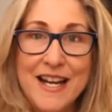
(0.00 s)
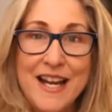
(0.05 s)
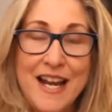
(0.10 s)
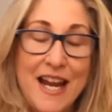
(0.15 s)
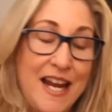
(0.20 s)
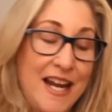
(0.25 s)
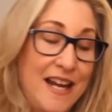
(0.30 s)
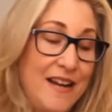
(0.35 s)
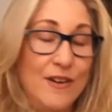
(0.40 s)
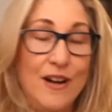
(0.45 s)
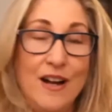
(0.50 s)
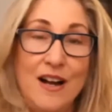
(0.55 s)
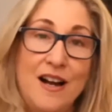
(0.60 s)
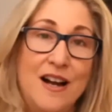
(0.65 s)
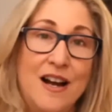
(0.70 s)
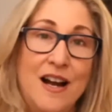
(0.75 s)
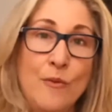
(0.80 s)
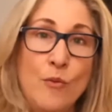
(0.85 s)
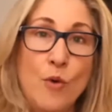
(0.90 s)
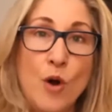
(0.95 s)
hey,
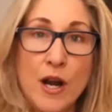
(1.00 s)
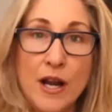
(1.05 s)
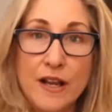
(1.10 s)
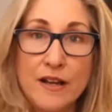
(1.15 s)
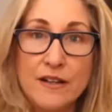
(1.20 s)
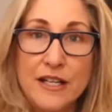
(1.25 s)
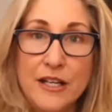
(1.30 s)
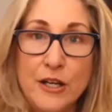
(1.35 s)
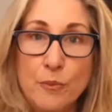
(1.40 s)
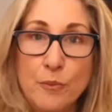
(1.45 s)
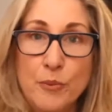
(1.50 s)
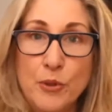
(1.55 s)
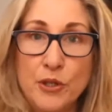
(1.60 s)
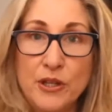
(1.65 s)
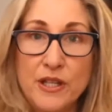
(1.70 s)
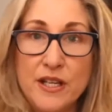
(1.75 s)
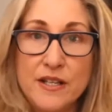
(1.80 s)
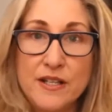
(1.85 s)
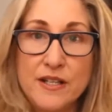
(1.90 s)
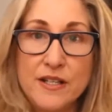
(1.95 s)
I want to,
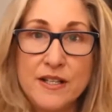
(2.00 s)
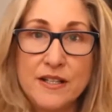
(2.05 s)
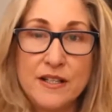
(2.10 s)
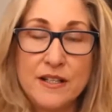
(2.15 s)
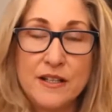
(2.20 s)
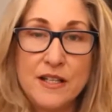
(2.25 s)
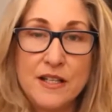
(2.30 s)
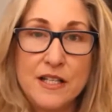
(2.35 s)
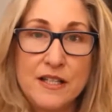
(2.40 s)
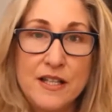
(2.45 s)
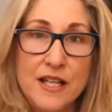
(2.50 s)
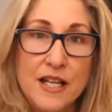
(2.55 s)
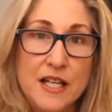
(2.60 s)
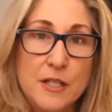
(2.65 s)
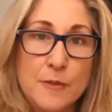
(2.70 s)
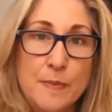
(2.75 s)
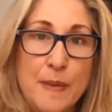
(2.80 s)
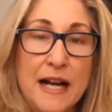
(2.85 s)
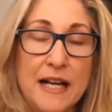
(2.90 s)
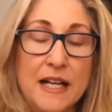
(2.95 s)
put these
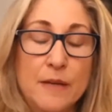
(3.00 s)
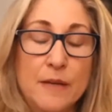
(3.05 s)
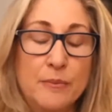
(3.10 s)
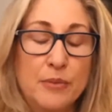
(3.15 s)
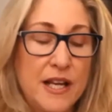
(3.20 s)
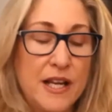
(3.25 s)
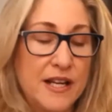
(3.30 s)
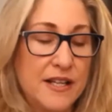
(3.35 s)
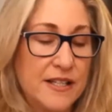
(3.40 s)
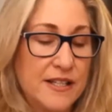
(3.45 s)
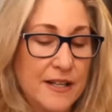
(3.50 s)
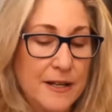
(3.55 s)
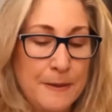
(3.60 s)
things back in place.